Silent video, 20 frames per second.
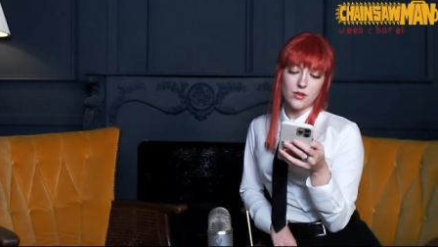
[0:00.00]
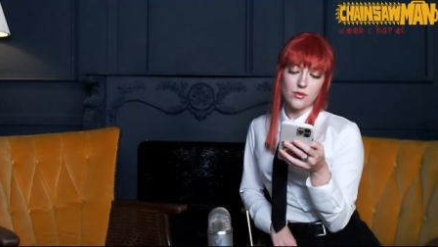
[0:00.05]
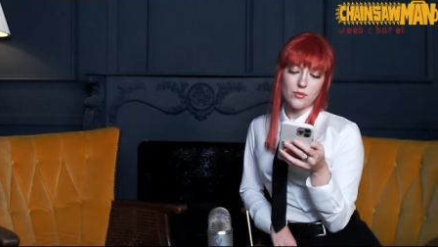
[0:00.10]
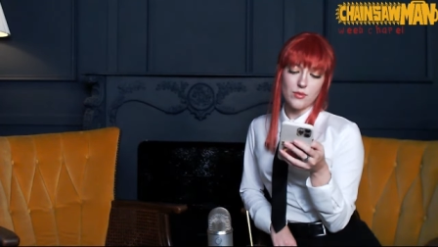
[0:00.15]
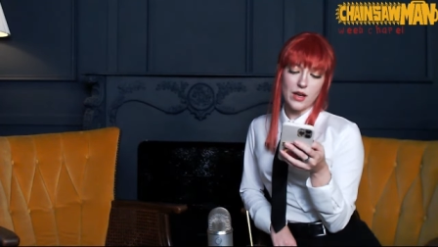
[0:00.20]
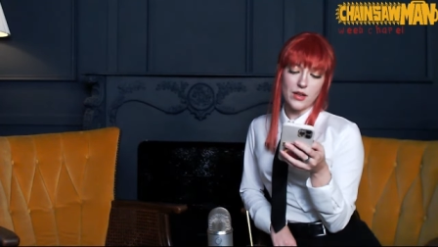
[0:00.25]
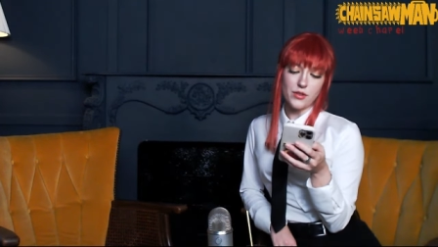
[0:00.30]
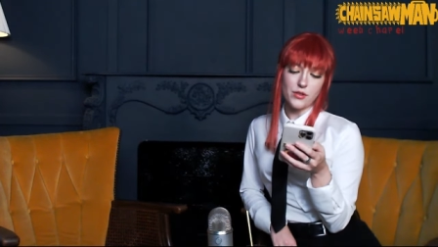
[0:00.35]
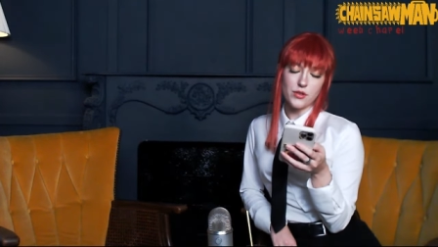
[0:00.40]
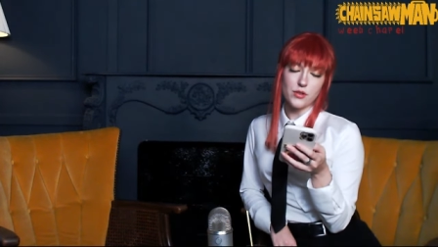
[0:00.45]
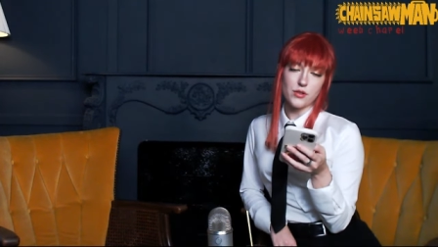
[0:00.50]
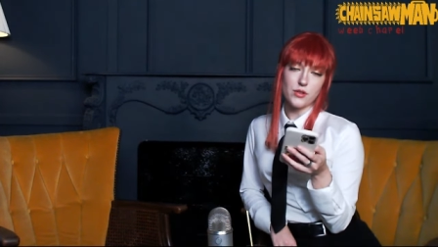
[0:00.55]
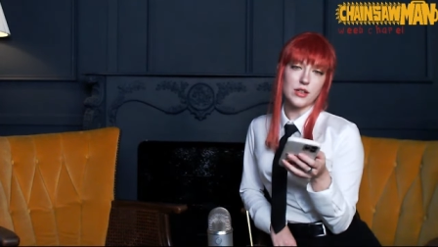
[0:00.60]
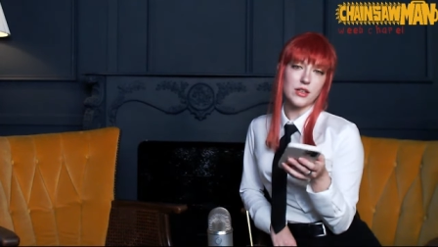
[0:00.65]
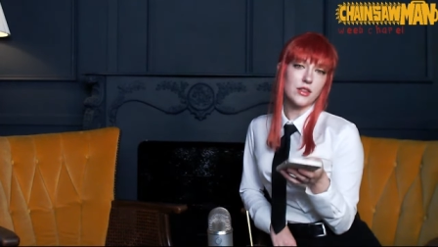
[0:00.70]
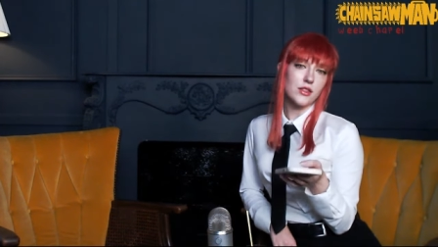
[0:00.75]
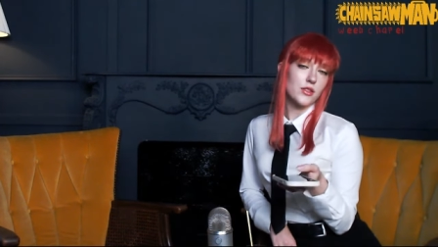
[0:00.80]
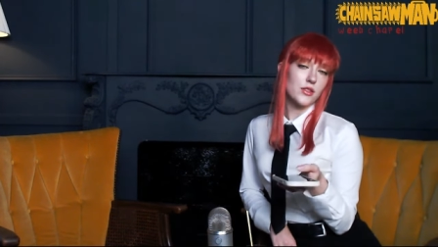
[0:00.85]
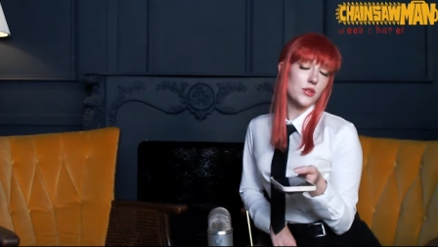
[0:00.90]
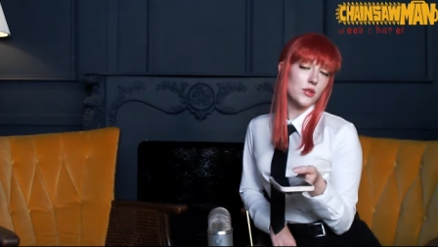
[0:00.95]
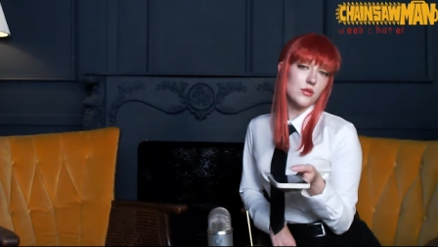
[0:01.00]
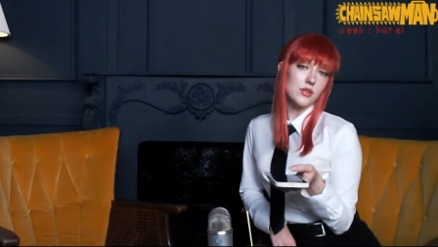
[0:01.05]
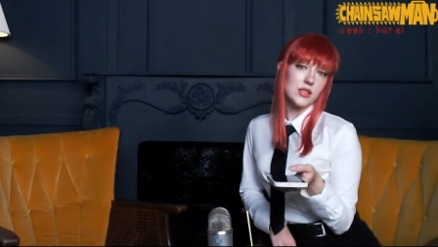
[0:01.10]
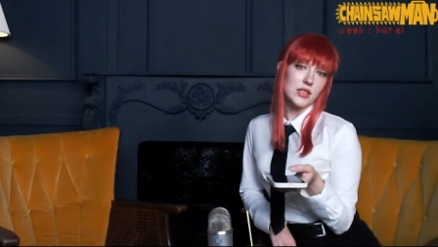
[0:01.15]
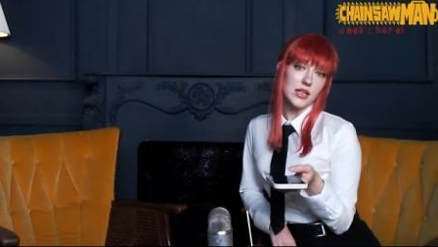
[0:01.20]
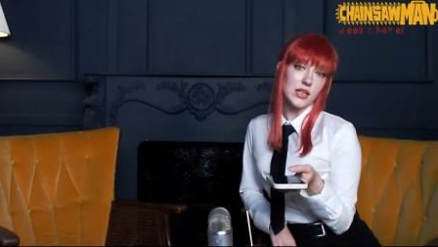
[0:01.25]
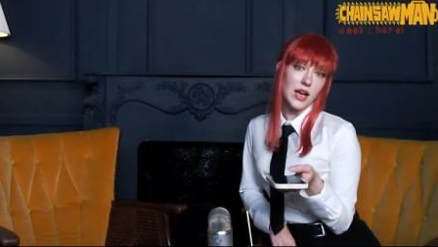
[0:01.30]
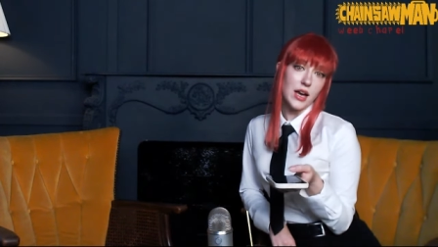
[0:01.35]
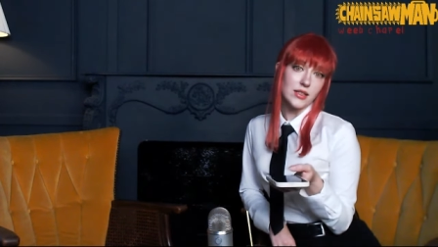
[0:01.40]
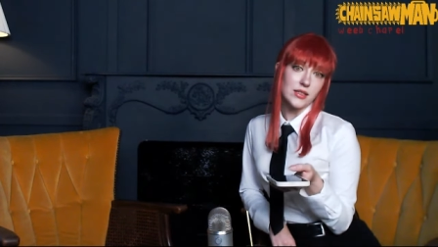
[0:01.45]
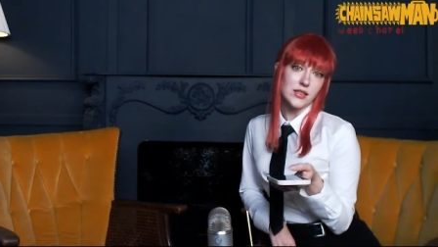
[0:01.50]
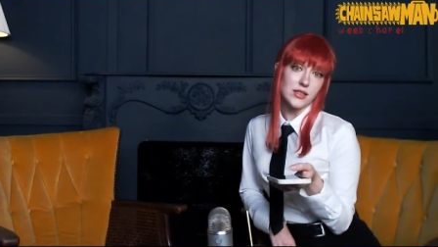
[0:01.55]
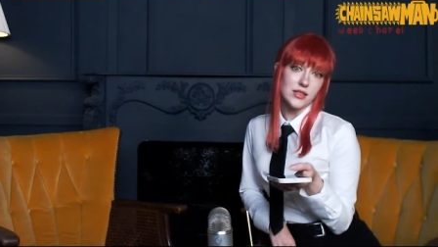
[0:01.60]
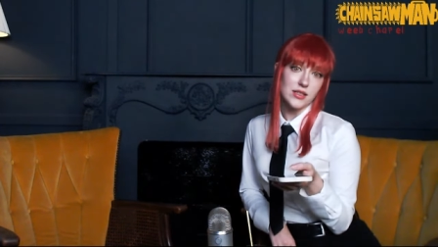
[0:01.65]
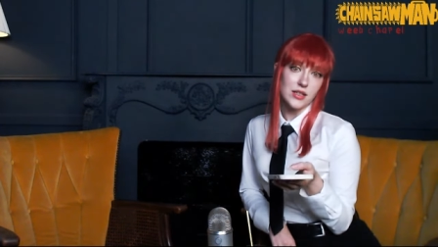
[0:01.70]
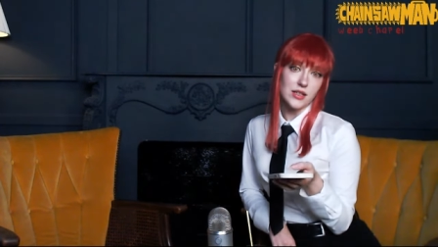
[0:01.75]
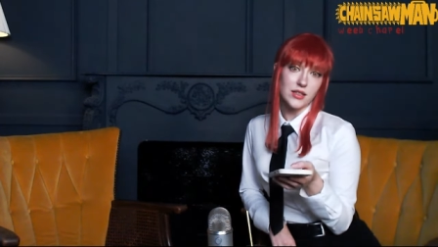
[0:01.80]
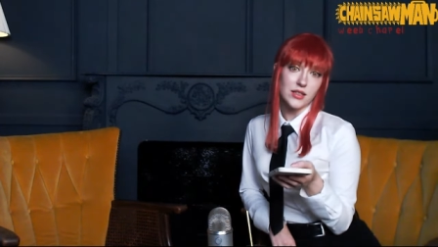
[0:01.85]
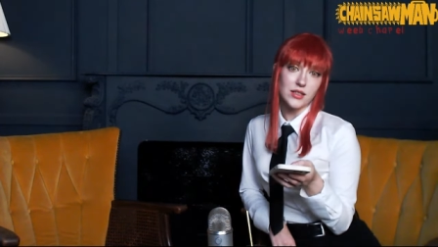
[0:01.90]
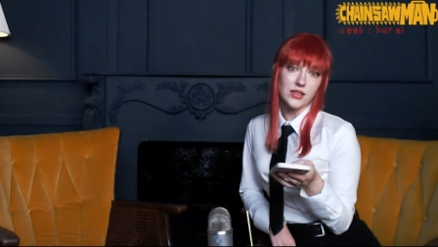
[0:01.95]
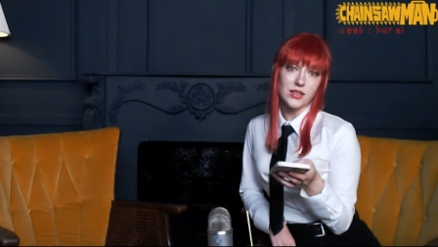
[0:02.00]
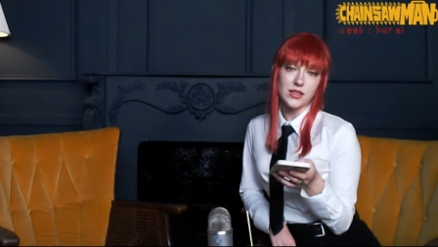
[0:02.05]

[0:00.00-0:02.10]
rather enthusiastic.